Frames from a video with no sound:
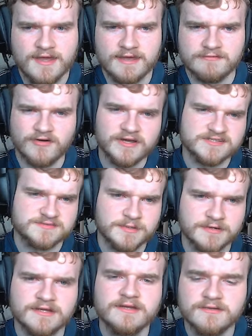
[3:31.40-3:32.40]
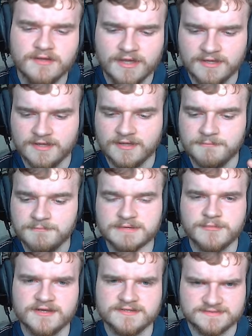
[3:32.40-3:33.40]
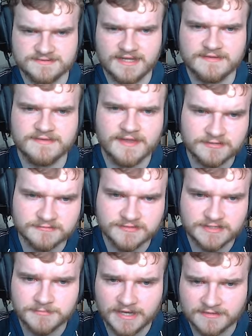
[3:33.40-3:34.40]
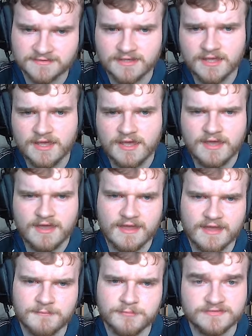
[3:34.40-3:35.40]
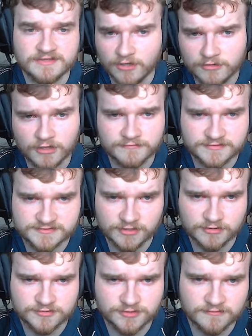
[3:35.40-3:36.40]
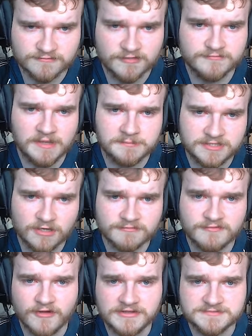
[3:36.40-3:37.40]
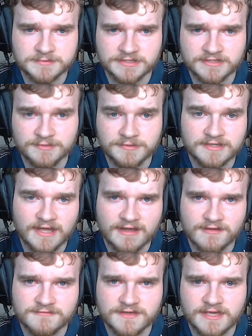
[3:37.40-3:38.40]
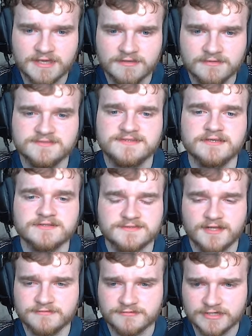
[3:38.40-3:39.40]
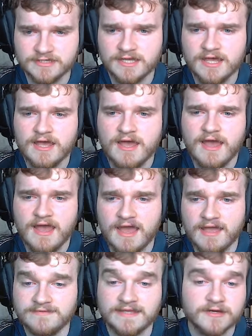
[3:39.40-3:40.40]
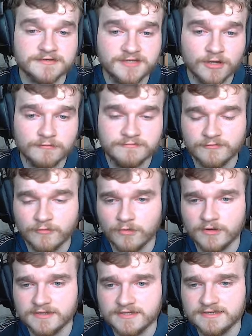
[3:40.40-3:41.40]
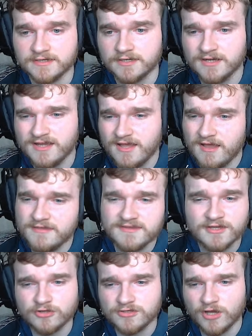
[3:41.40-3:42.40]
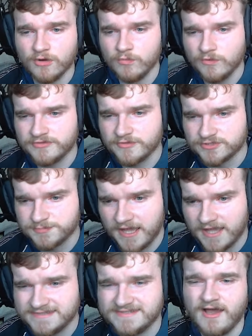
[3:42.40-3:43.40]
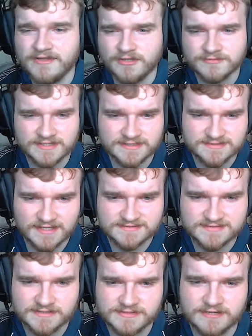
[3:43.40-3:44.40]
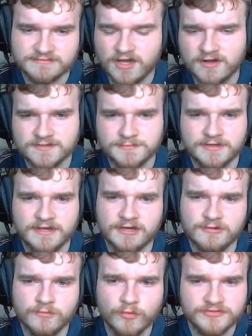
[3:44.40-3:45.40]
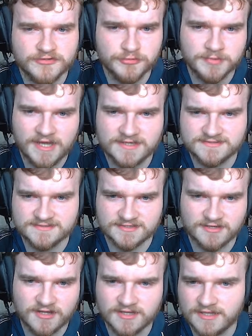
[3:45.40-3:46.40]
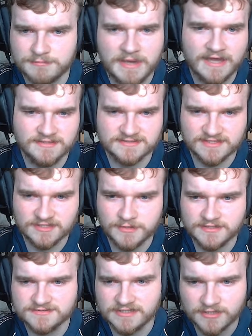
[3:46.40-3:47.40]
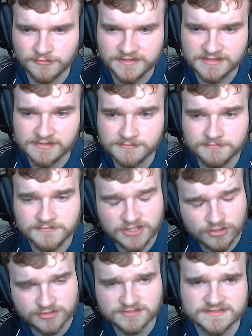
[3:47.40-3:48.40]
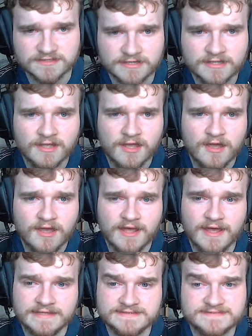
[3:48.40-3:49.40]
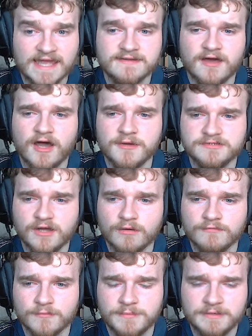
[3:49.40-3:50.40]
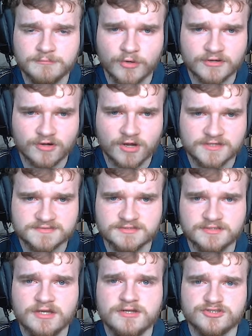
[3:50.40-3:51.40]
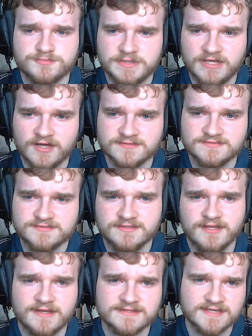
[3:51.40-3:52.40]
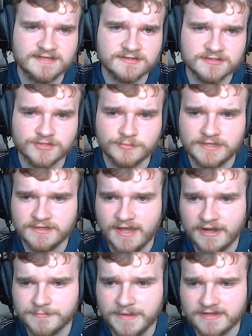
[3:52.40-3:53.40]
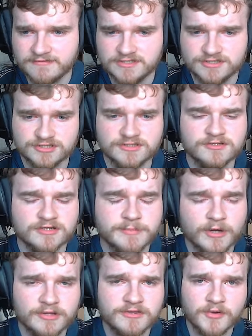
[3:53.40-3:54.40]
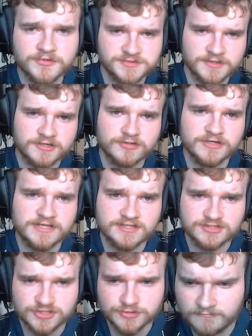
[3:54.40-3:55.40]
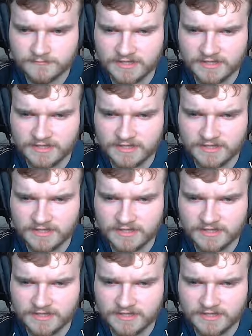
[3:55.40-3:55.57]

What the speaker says: Fighting spirit minimizes that negative impact. But if you don't go for soul control and flip flap and you go for fighting spirit, you will have a skill slot free. Then I'd go for either. You could go one touch pass. I don't think it's necessary. I've talked about how 1-2 passes are kind of like magnets anyway, so you don't need it. You could consider it. Instead, I would go for pinpoint crossing, just because, like I said earlier, with acrobatic finishing, your opponent knows you want to cut in and shoot.